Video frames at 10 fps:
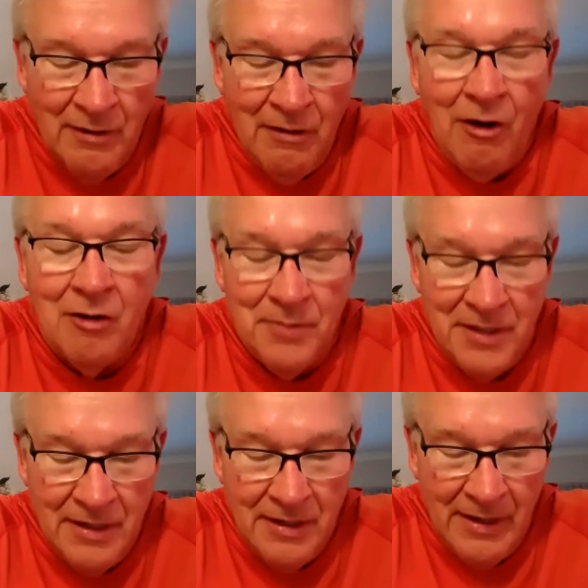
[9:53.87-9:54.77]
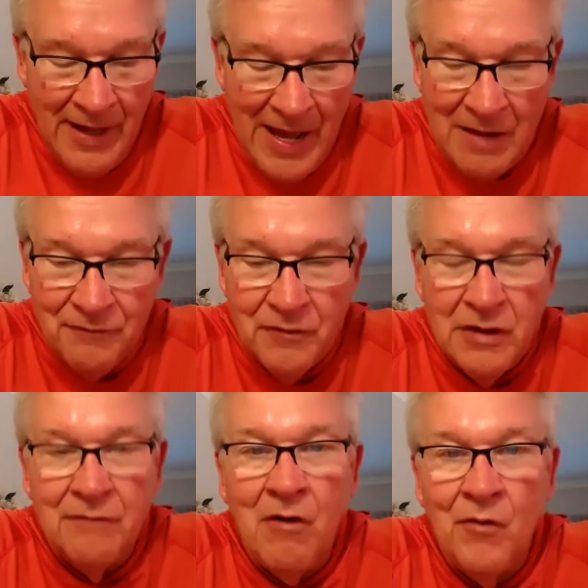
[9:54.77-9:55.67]
on behalf
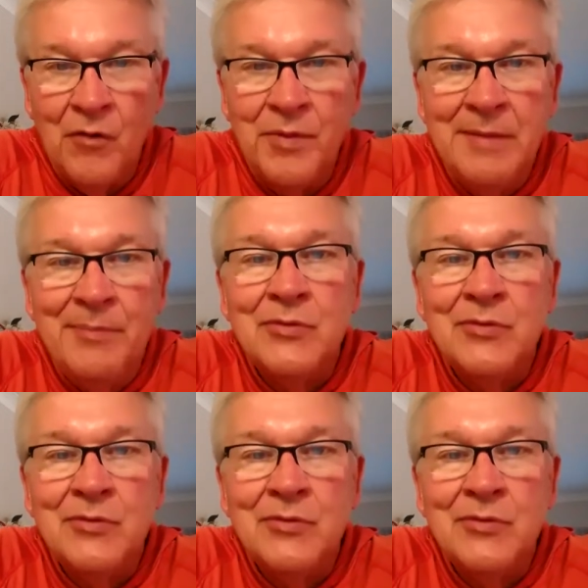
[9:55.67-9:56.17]
of all the people.